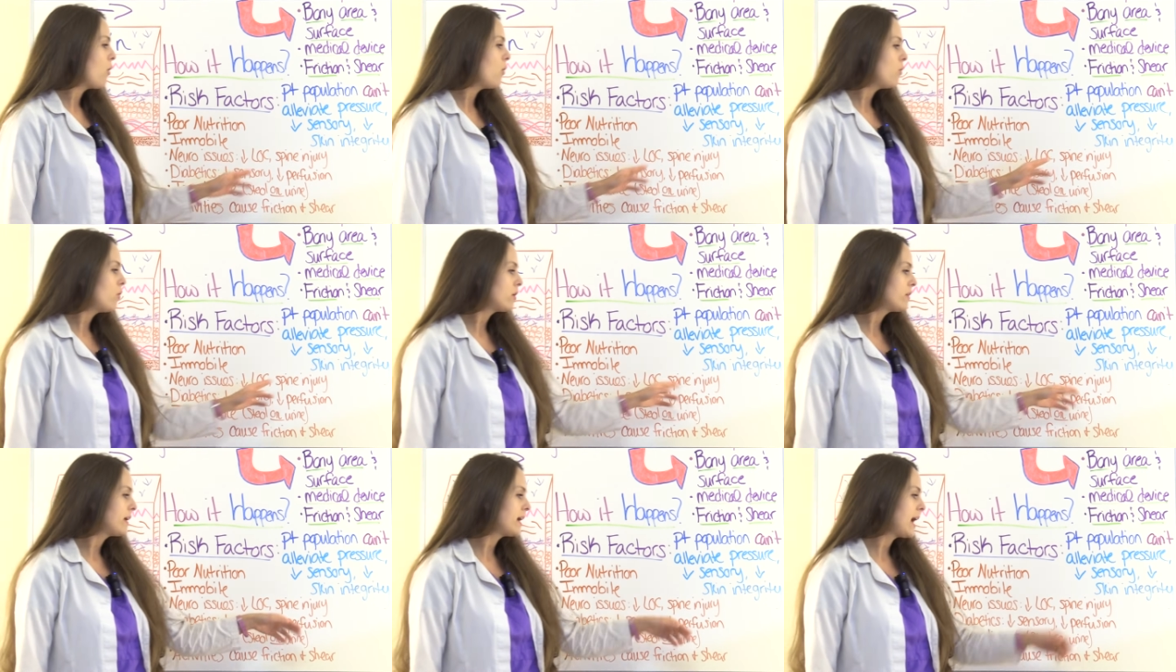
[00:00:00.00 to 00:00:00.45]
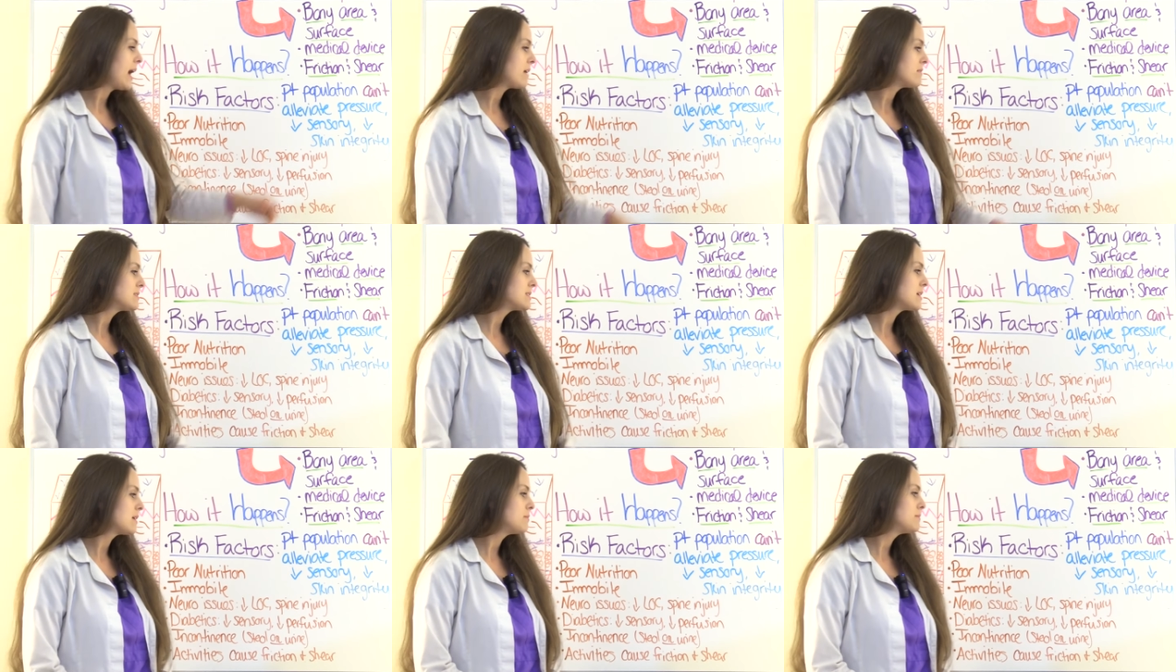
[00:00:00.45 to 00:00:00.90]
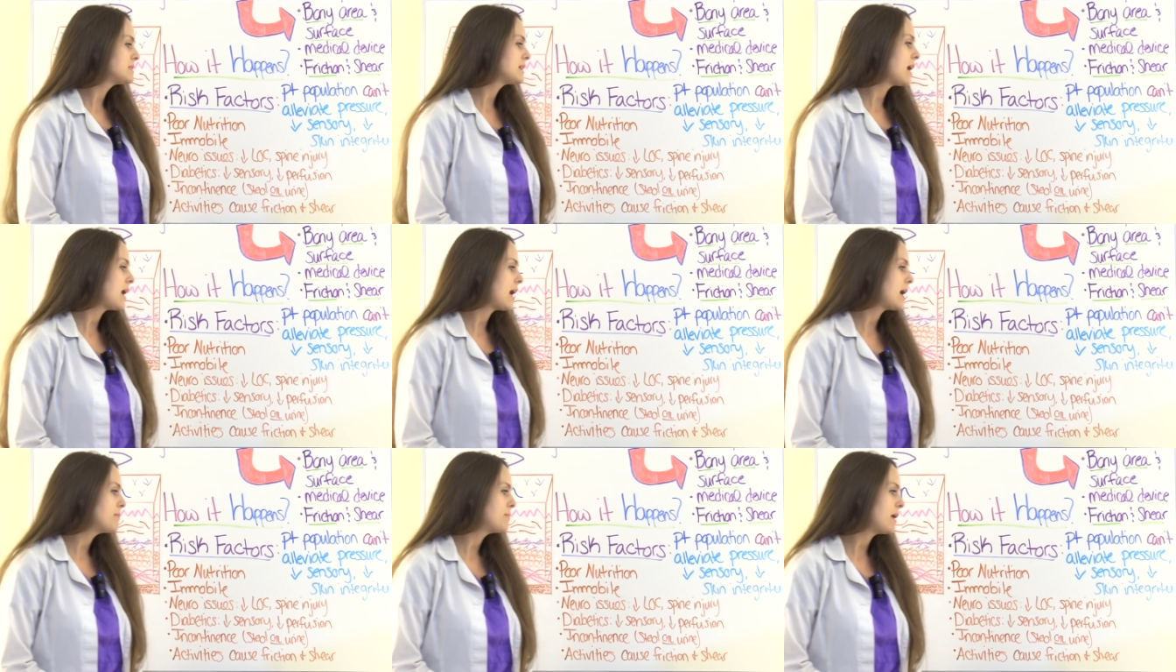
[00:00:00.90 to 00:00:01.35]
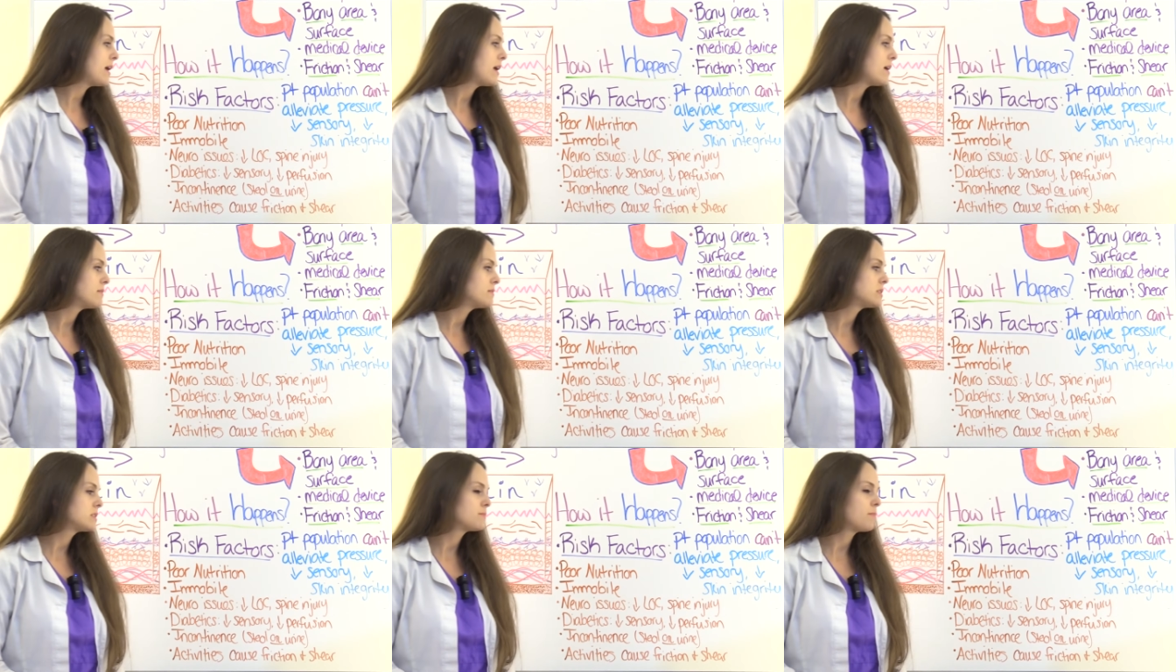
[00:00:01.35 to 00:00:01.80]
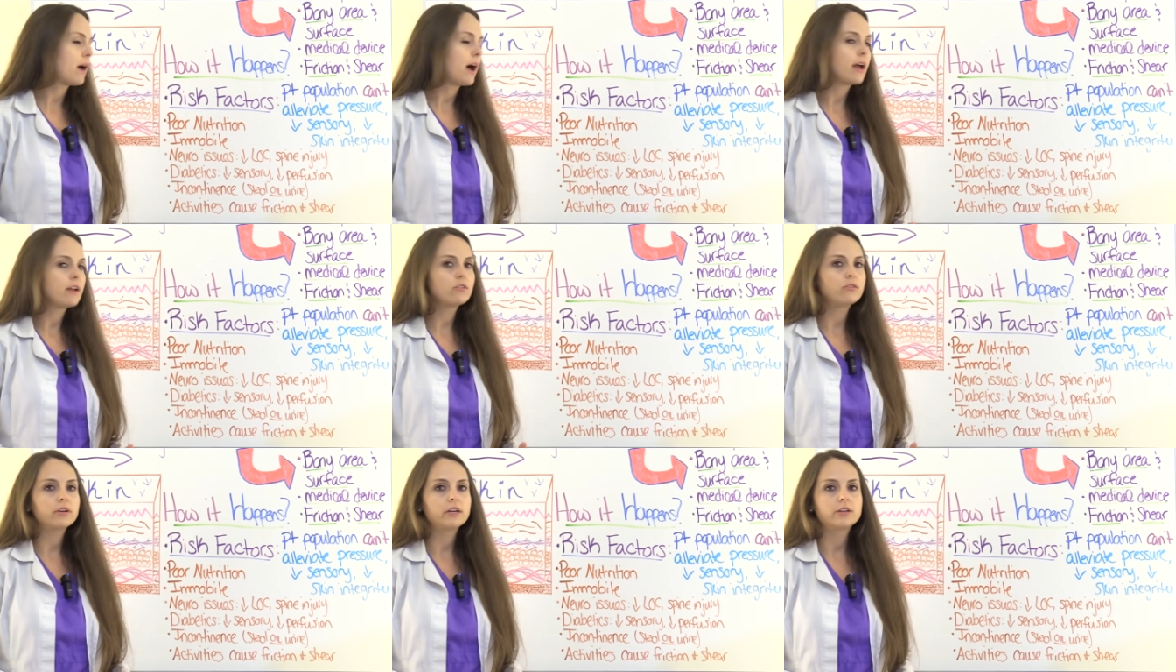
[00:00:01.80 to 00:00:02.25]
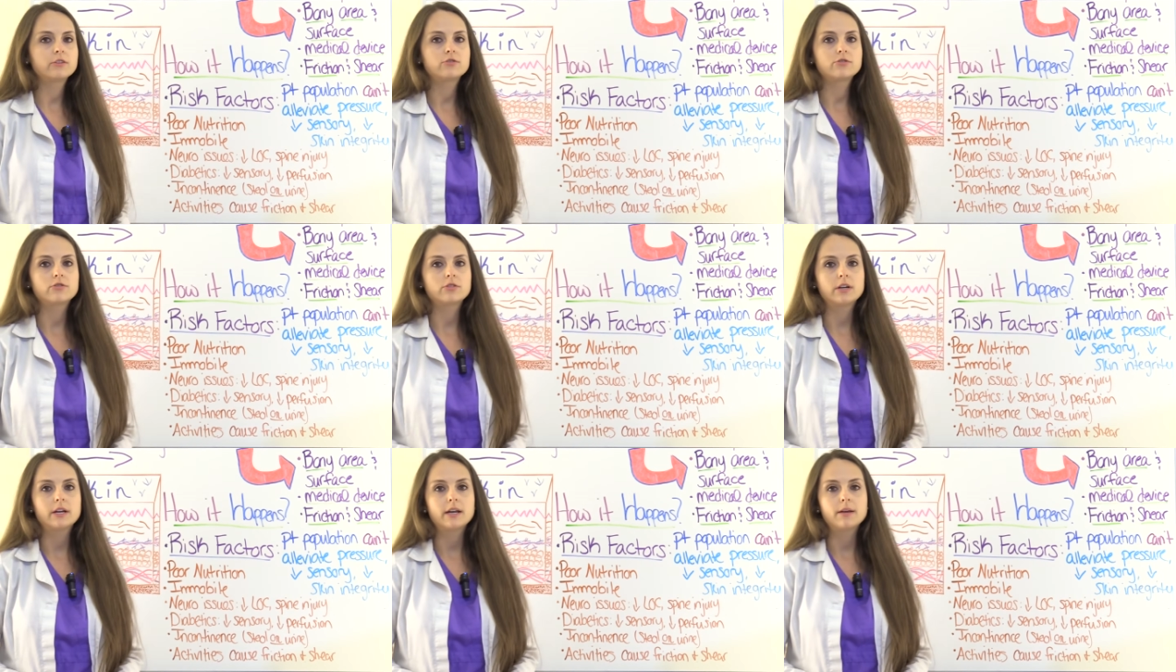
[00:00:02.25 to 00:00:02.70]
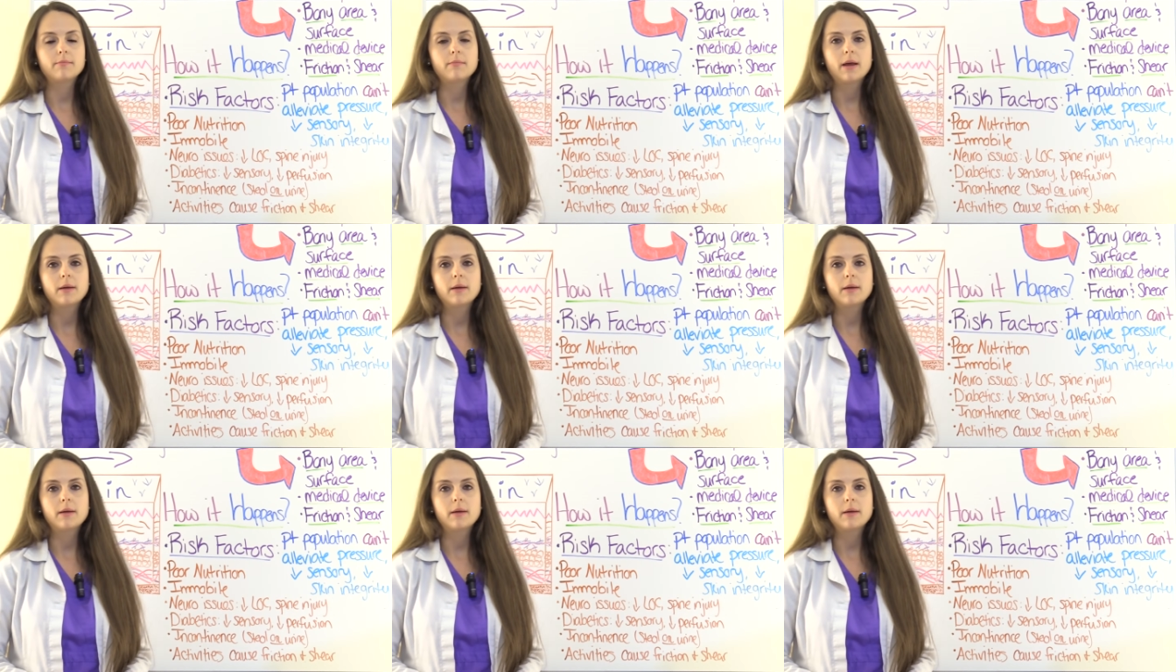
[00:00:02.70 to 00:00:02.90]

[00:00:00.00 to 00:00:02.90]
or they have some type of spinal injury,